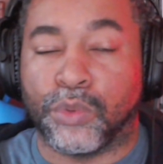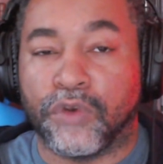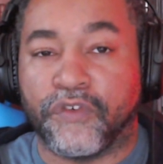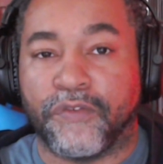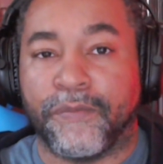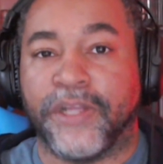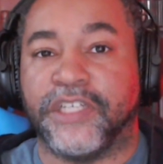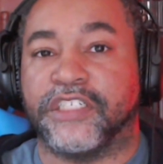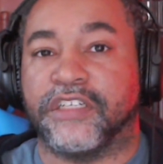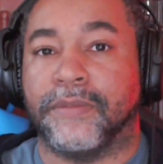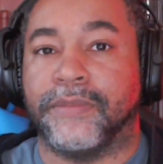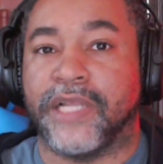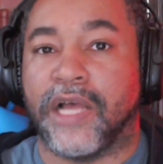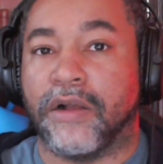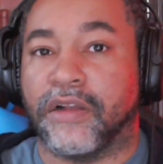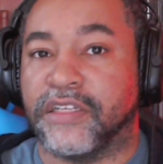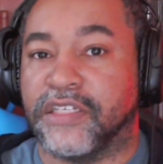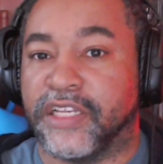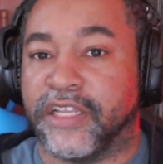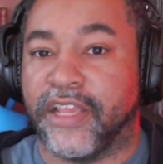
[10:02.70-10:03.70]
information comes out,
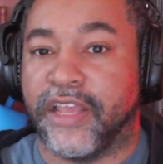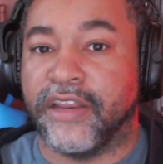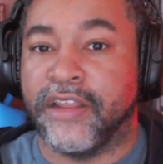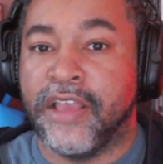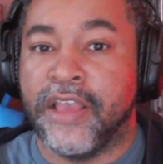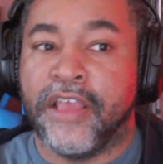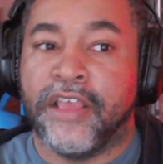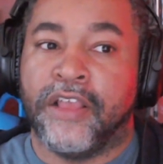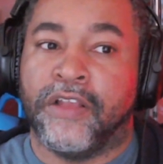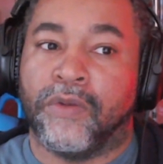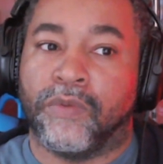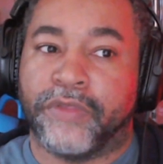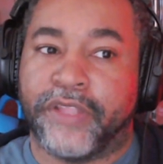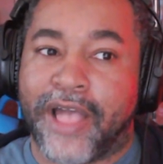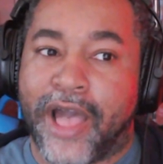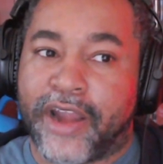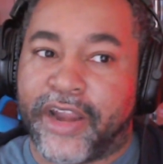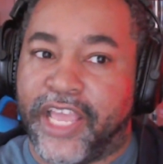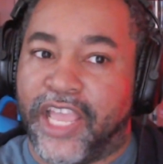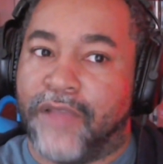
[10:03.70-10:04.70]
because again, The
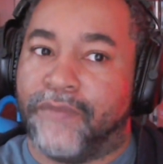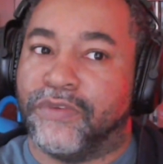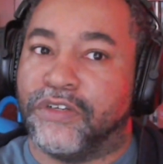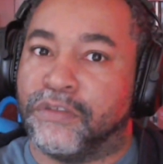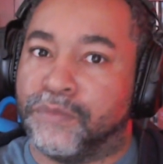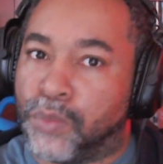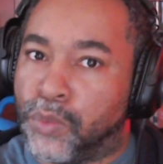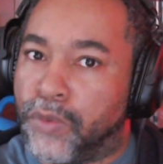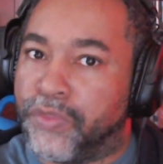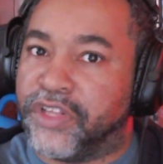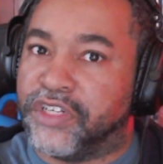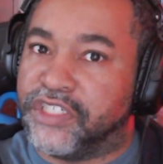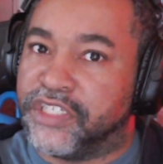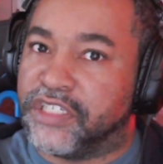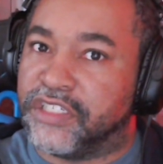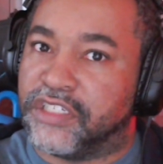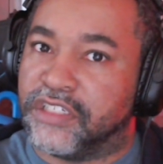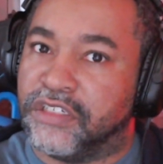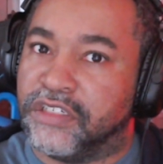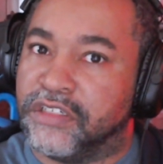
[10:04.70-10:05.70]
Outerhaven is more than
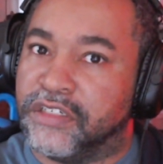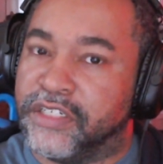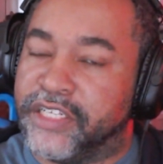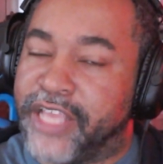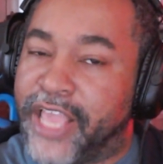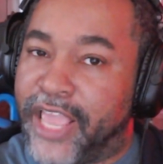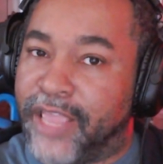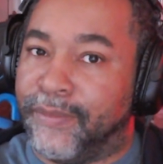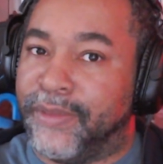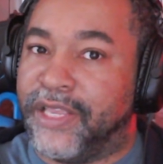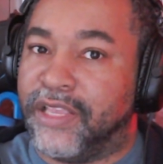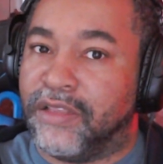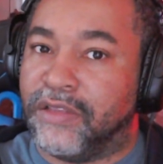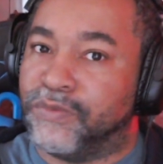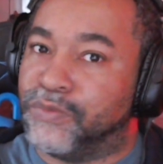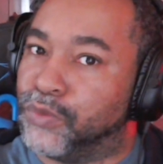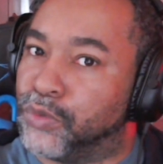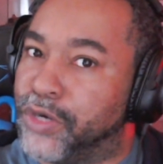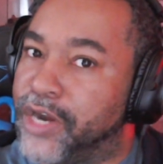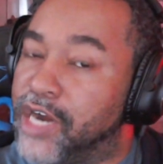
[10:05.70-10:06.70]
just gaming.
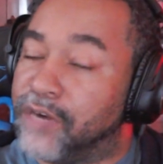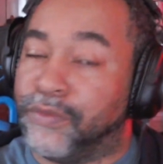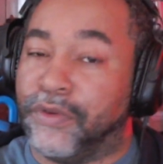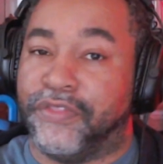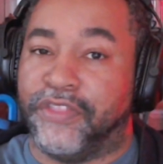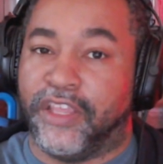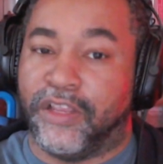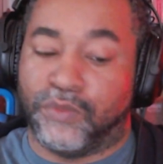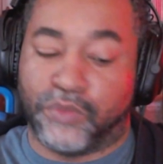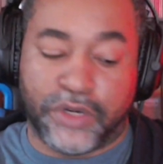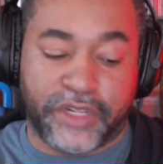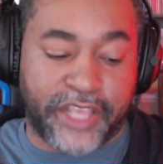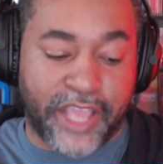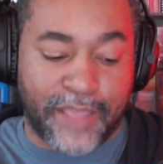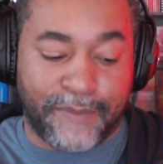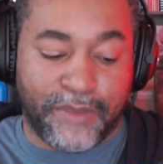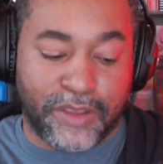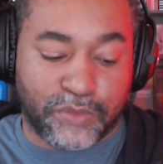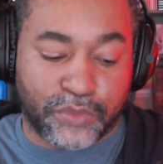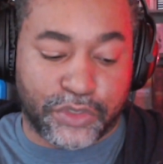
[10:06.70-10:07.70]
We're everything. We're
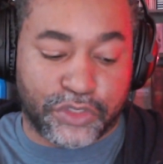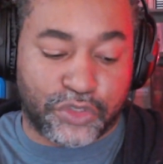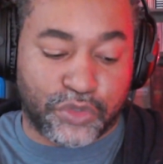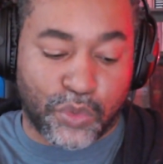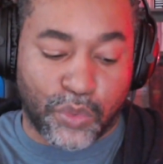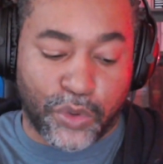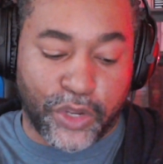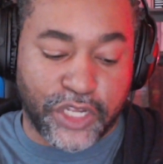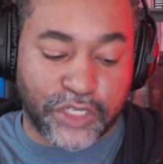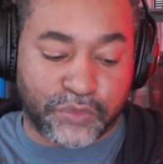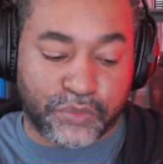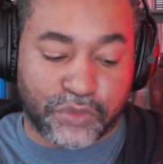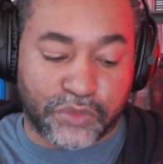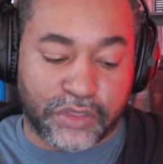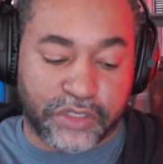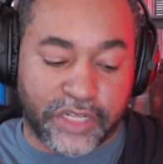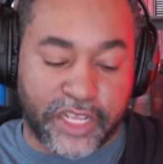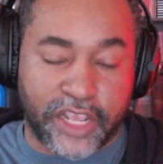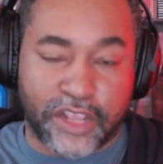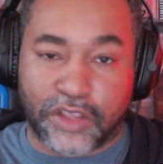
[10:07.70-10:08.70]
gaming, we're toys,
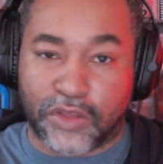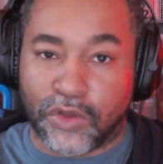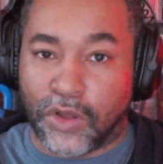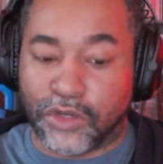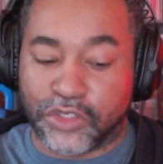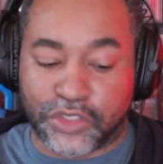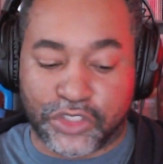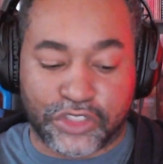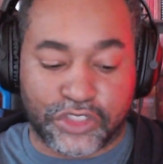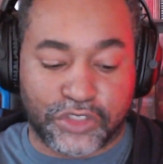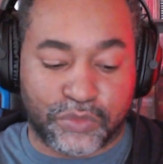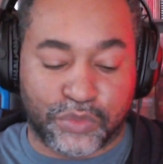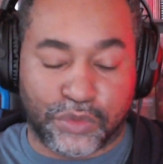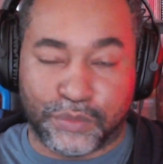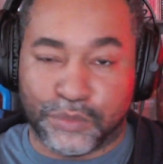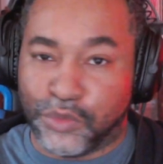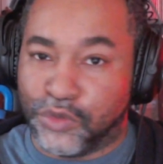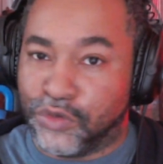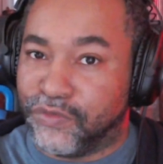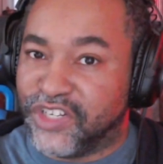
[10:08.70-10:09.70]
we're geek culture, we're
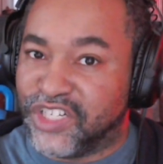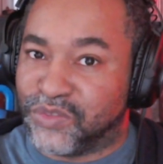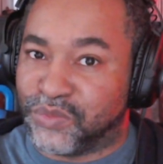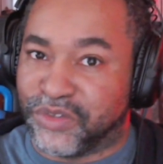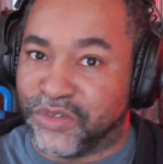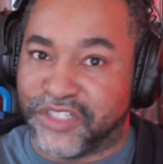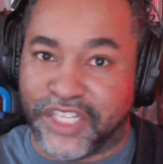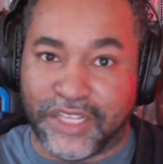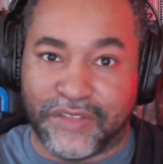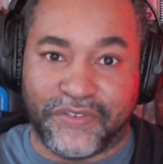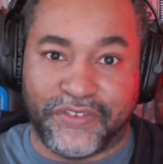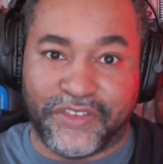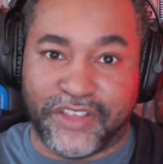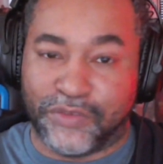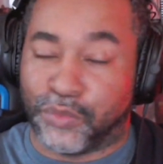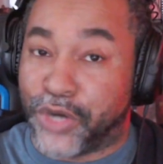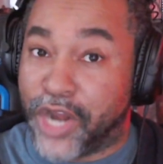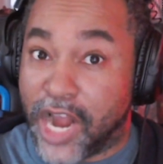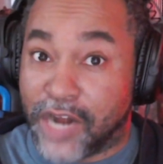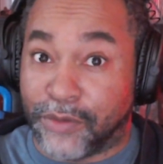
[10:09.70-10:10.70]
movies, we're TV,
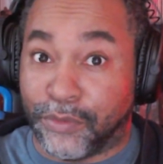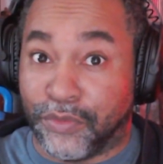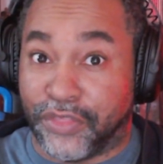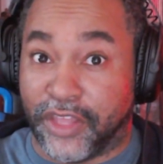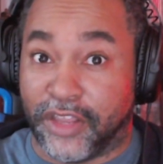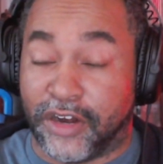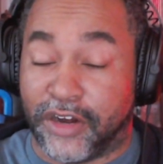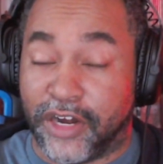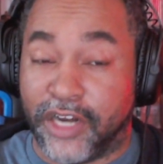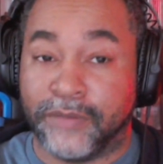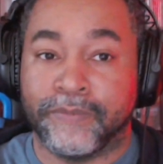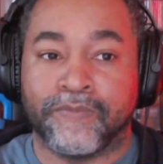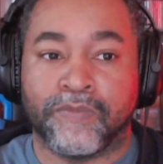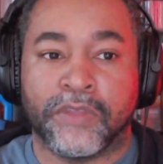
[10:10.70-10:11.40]
we're everything. All right,